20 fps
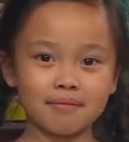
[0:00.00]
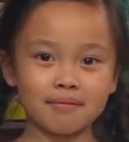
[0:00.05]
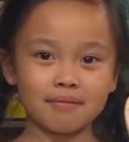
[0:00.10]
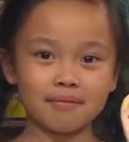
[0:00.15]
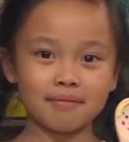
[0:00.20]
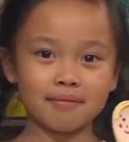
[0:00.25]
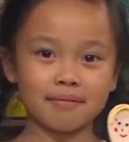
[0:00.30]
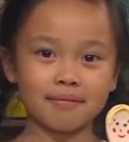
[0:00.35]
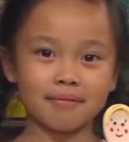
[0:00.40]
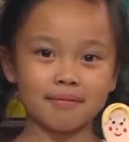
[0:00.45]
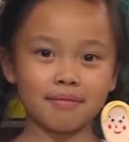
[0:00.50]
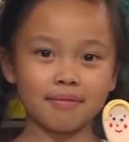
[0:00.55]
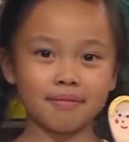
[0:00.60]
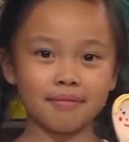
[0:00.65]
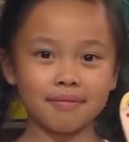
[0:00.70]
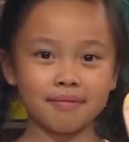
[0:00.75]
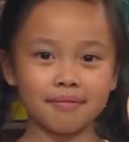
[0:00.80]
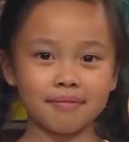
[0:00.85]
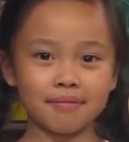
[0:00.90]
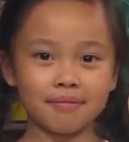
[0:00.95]

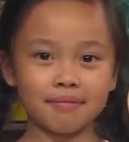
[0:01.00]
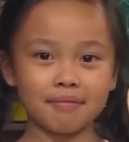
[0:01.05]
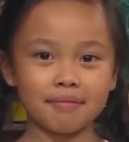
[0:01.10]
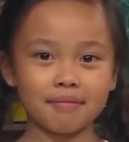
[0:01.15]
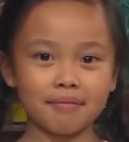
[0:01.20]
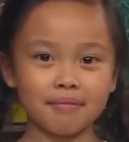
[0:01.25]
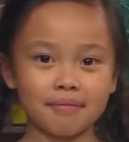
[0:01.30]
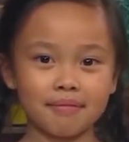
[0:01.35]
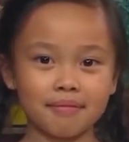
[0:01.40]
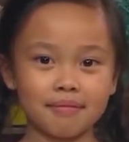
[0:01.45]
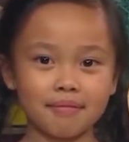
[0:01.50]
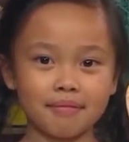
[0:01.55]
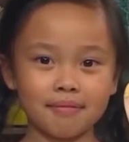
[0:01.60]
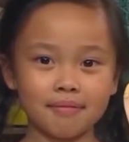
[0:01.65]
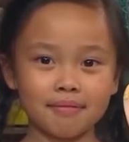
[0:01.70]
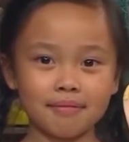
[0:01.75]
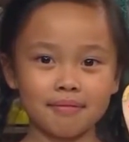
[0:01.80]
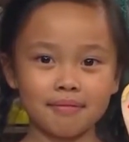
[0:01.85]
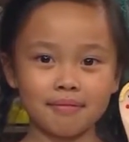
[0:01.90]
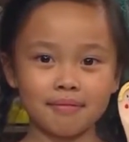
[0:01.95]

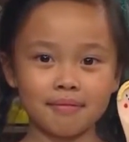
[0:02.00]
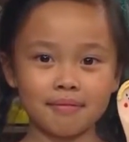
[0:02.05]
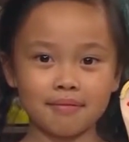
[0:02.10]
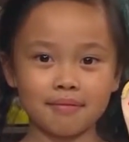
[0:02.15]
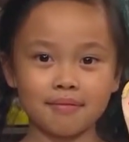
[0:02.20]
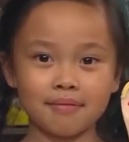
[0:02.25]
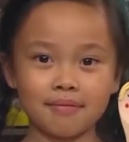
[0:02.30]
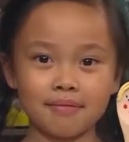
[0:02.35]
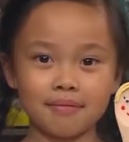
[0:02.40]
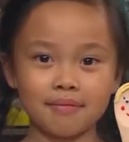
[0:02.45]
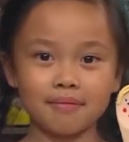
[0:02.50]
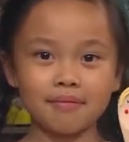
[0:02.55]
(not speaking)